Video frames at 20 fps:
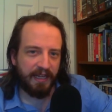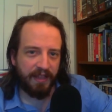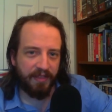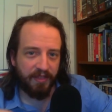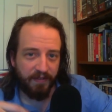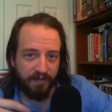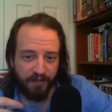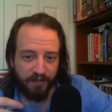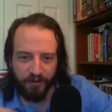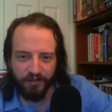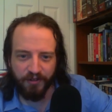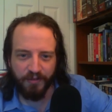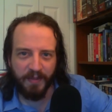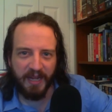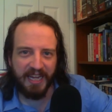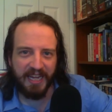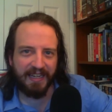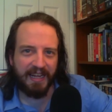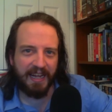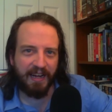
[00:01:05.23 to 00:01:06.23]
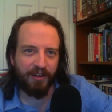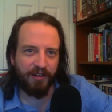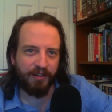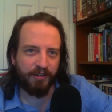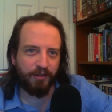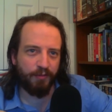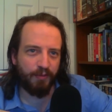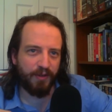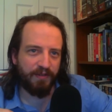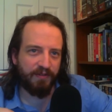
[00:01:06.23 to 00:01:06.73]
And the first main
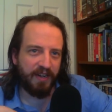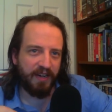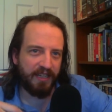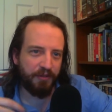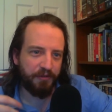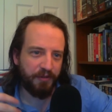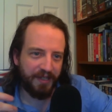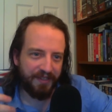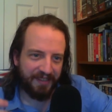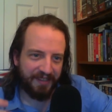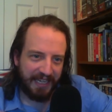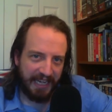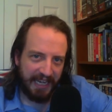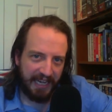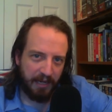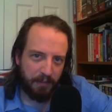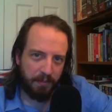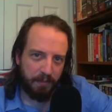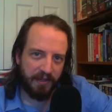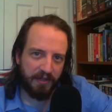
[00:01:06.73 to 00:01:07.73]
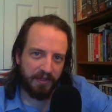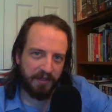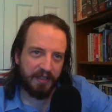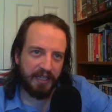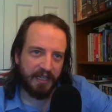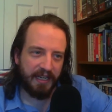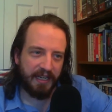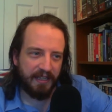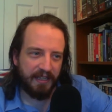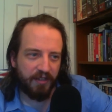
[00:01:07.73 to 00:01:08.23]
character we follow is Kip,
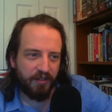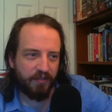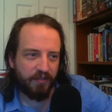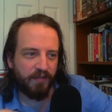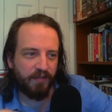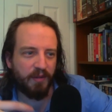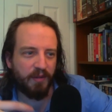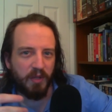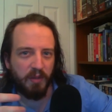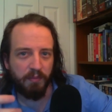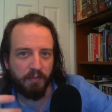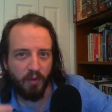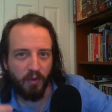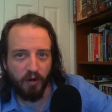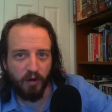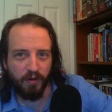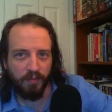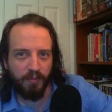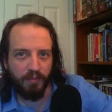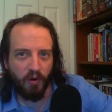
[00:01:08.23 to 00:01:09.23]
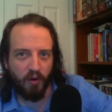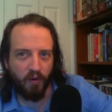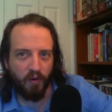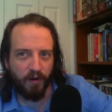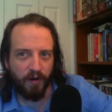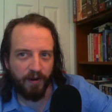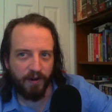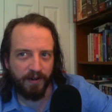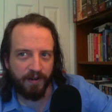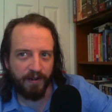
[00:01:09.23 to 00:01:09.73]
and he's from a more
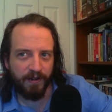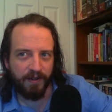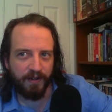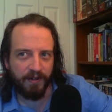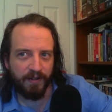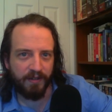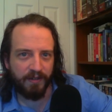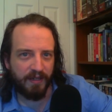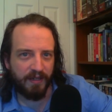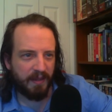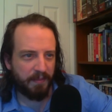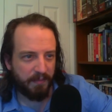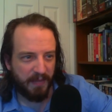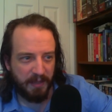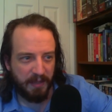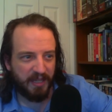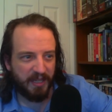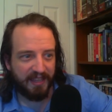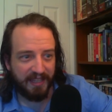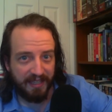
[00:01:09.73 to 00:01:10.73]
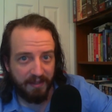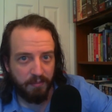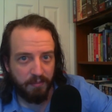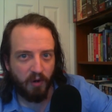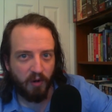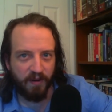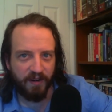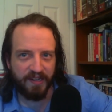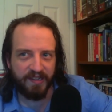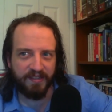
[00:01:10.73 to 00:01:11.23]
poor, and maybe the
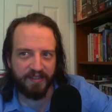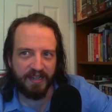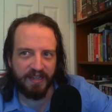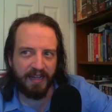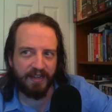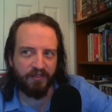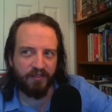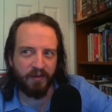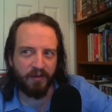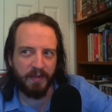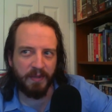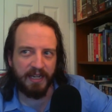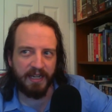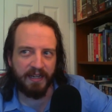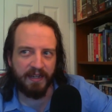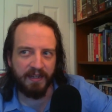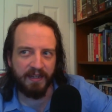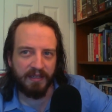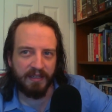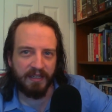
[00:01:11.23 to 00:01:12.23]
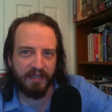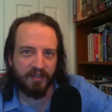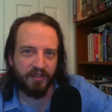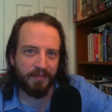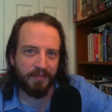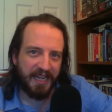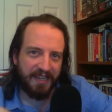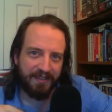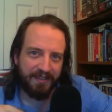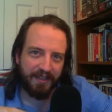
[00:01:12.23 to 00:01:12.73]
poorest satrapy. He's
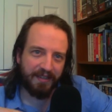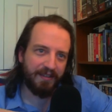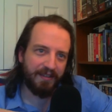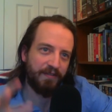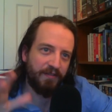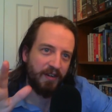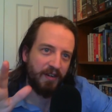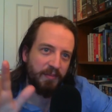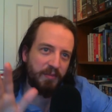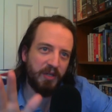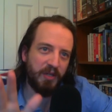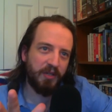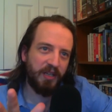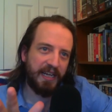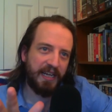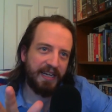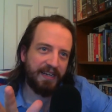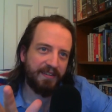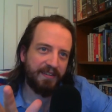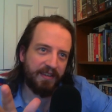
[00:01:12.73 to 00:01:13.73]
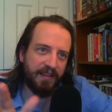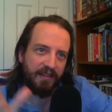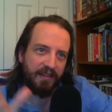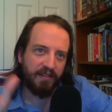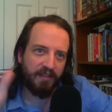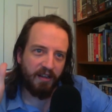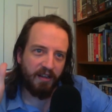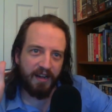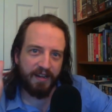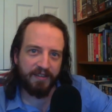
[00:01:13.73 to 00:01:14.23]
basically from the place that
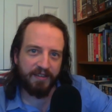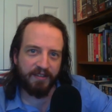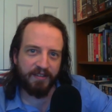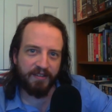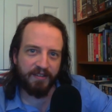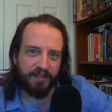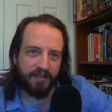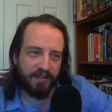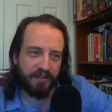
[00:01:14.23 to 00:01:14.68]
lost